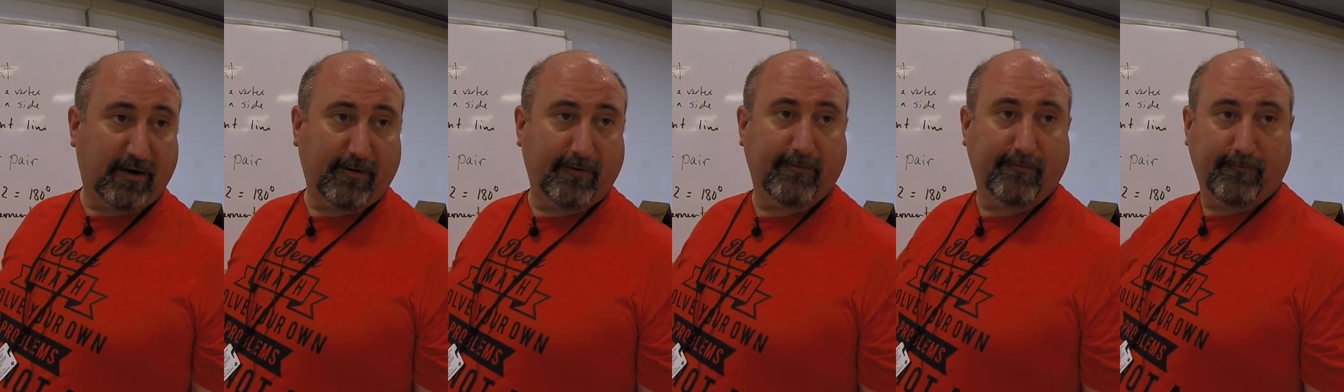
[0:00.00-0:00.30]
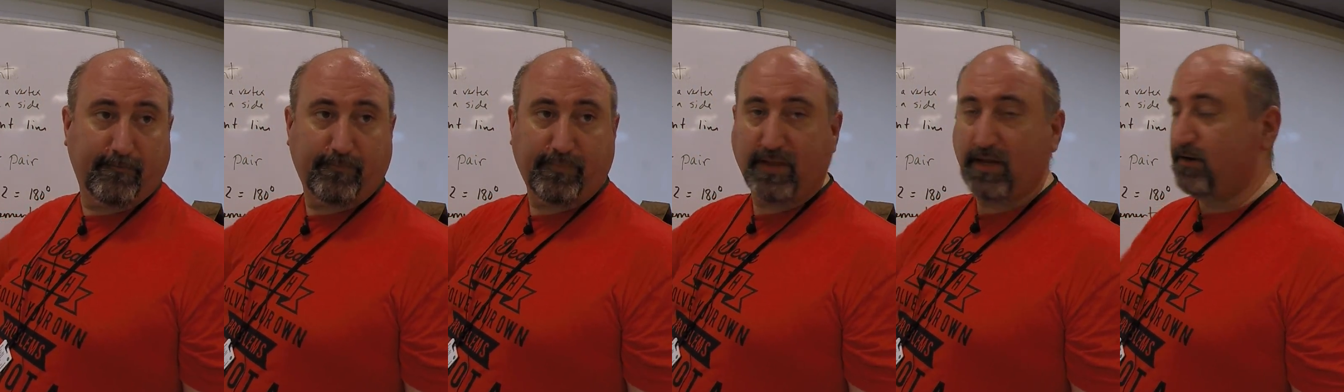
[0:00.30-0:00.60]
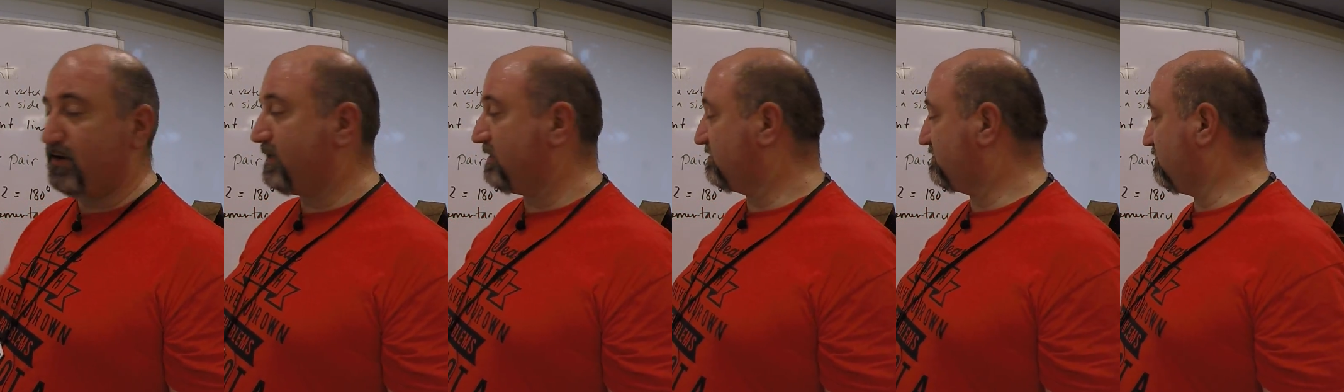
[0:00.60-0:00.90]
All
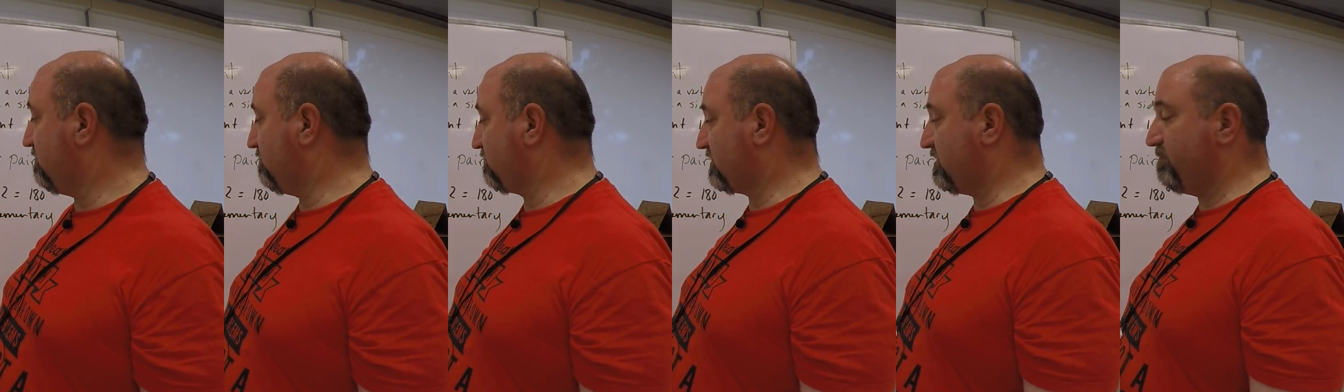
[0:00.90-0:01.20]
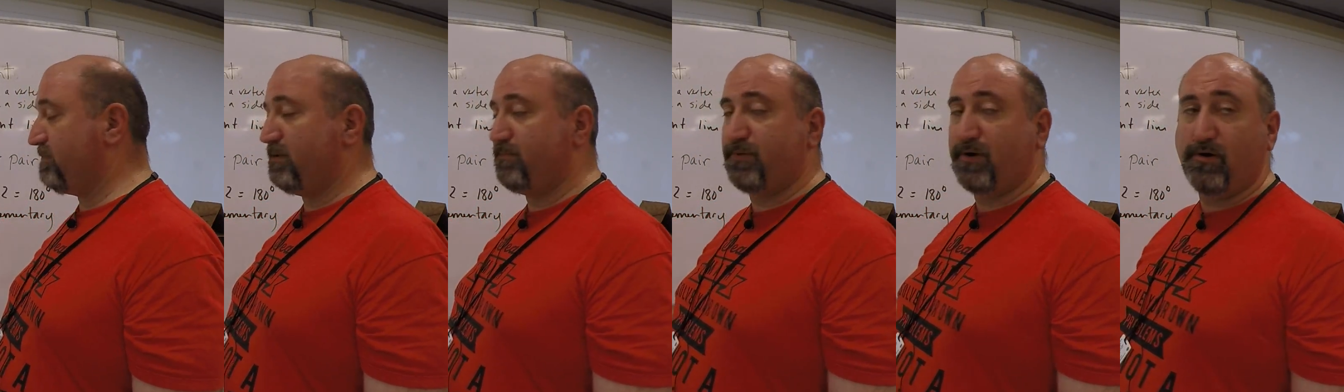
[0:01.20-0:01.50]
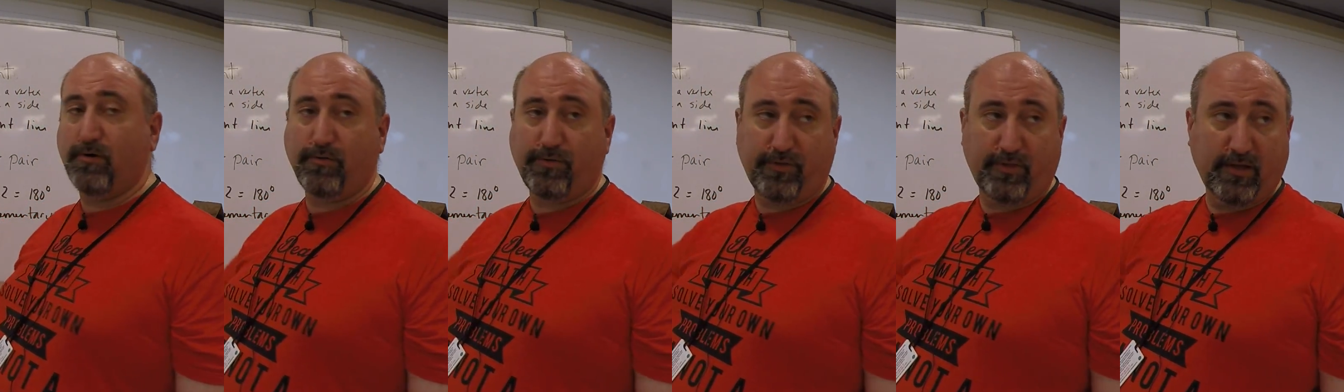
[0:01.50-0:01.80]
right? So it can be
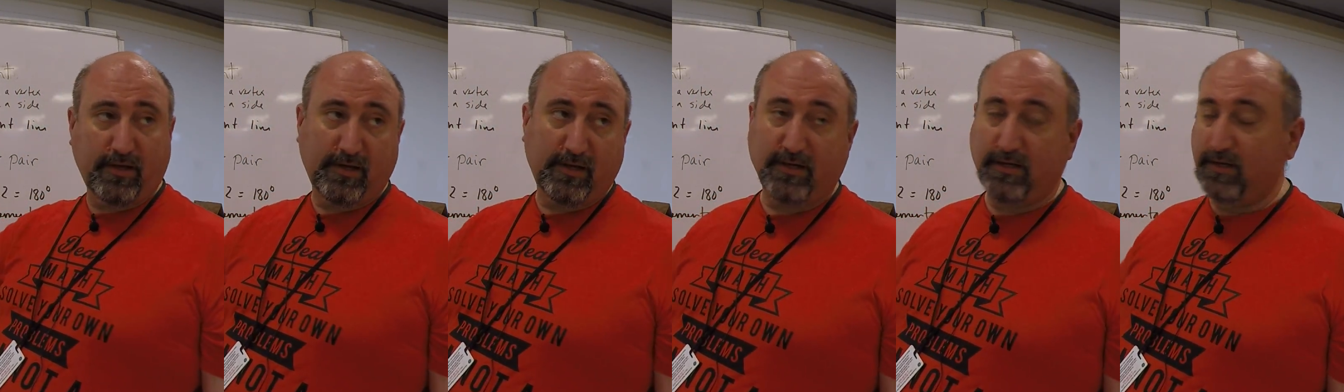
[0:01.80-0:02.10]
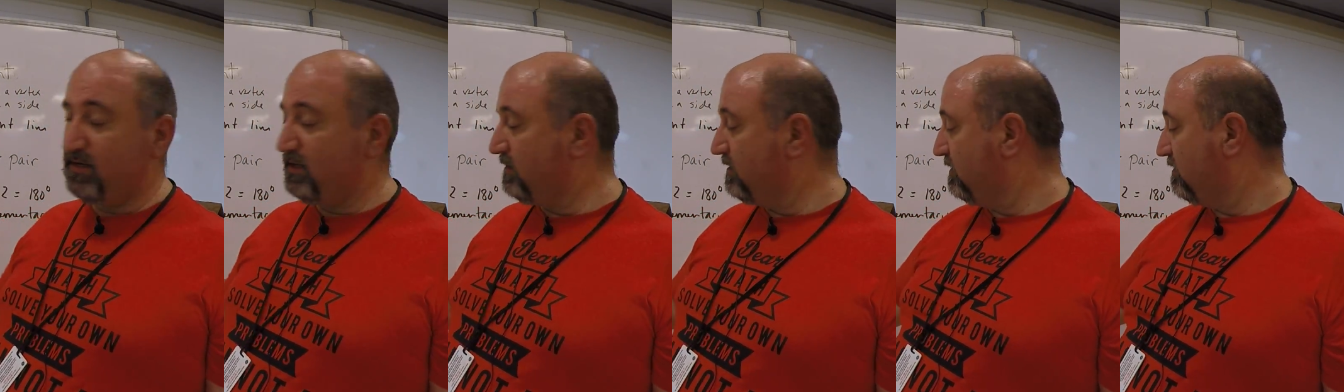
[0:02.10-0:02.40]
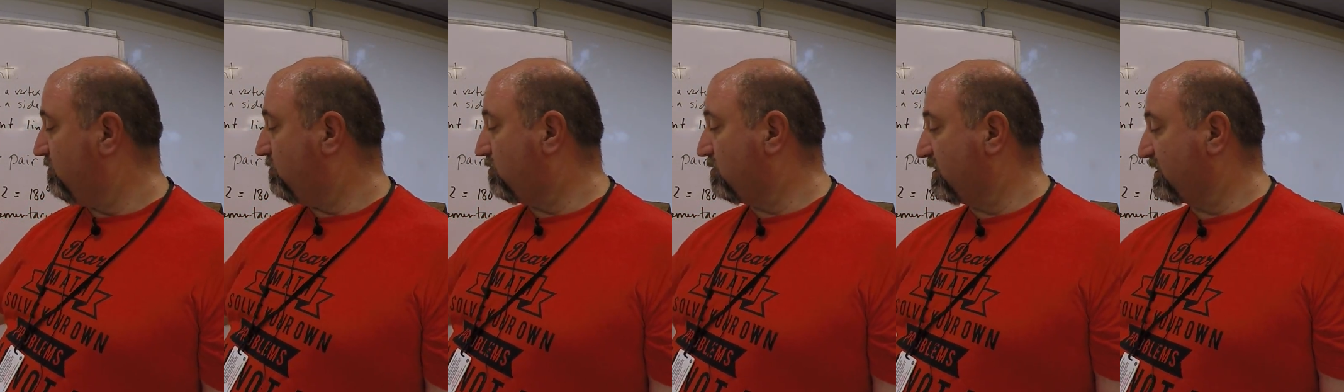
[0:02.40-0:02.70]
both,
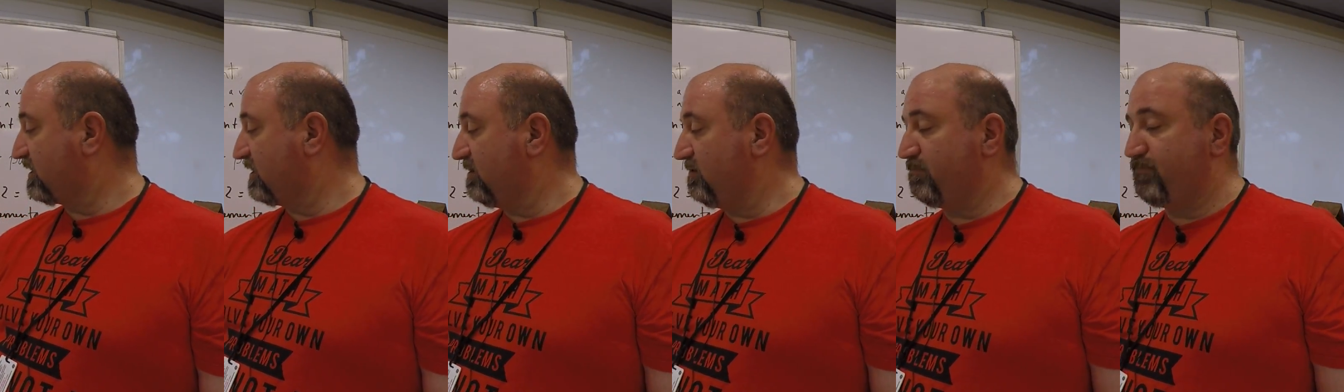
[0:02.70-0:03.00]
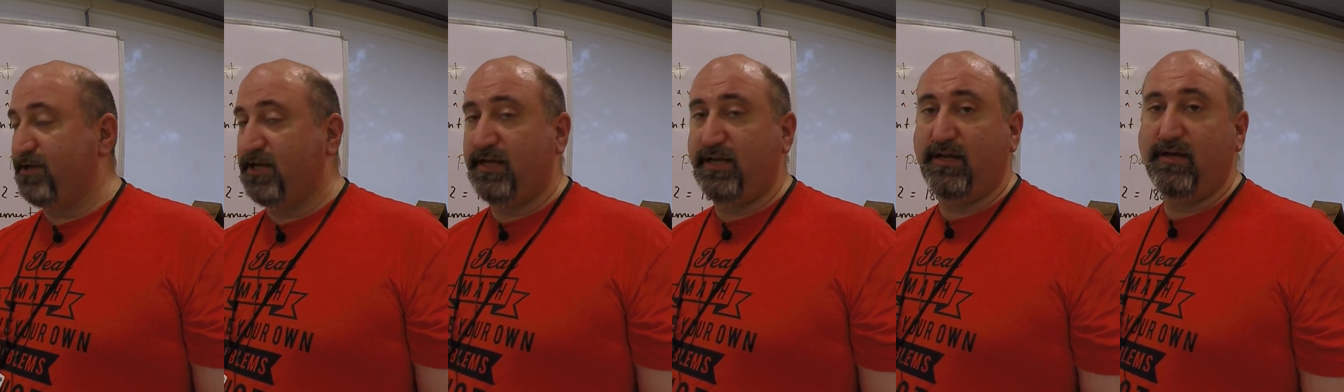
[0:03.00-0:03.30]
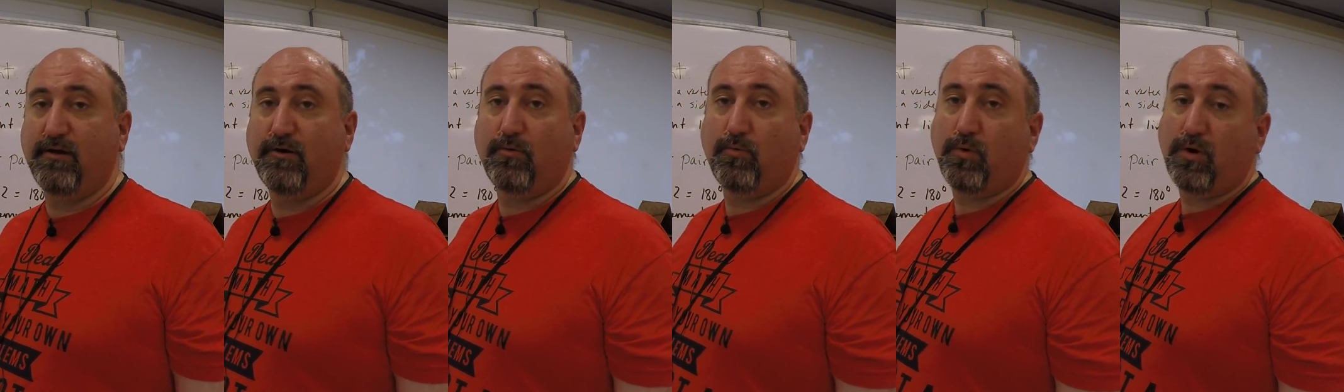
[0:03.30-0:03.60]
or it can be
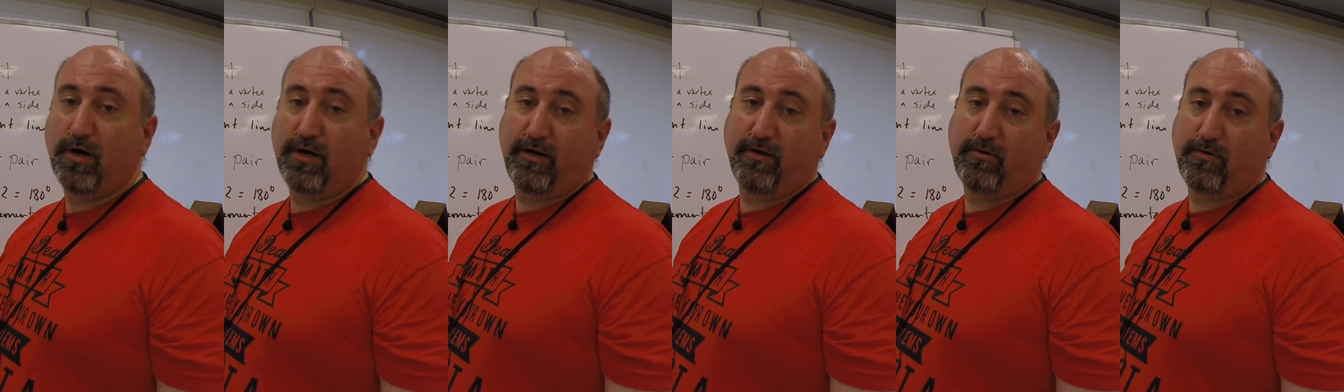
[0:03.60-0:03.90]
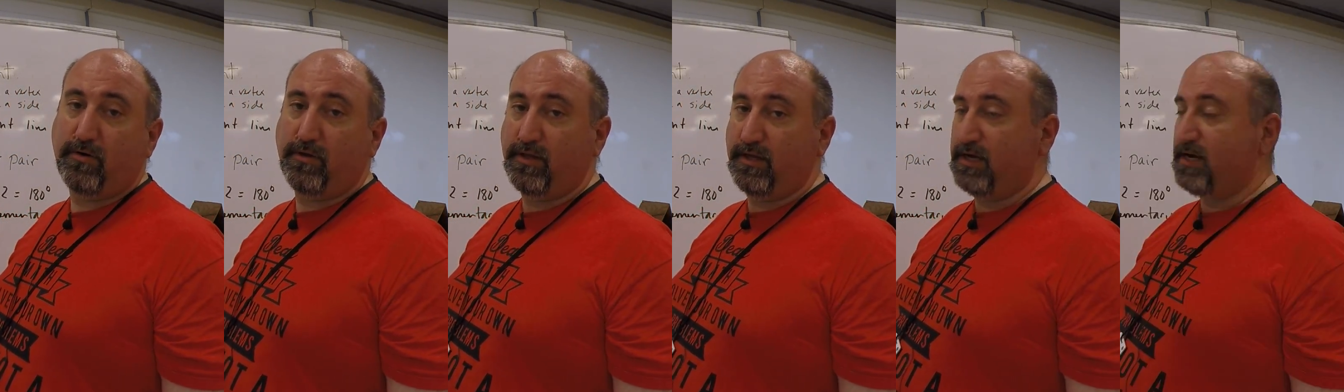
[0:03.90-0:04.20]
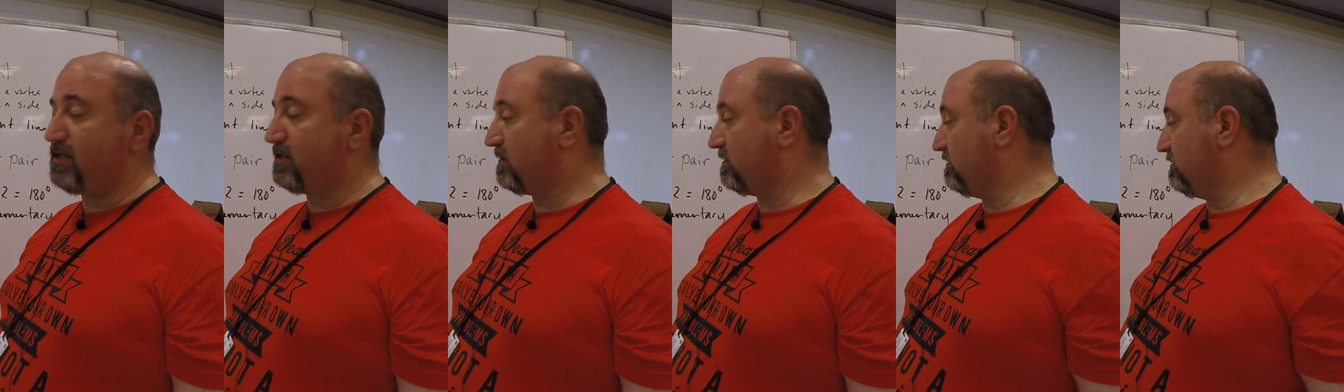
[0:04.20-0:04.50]
one or the
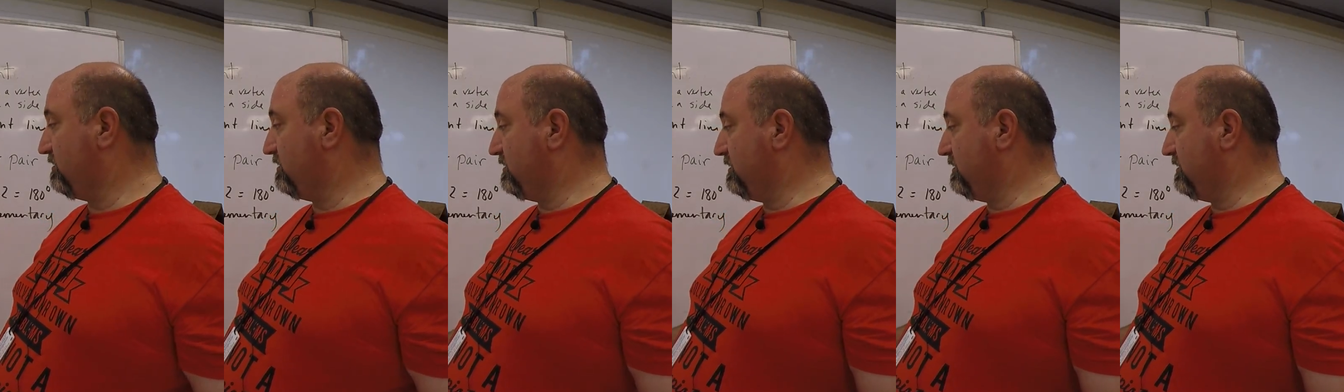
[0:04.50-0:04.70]
other.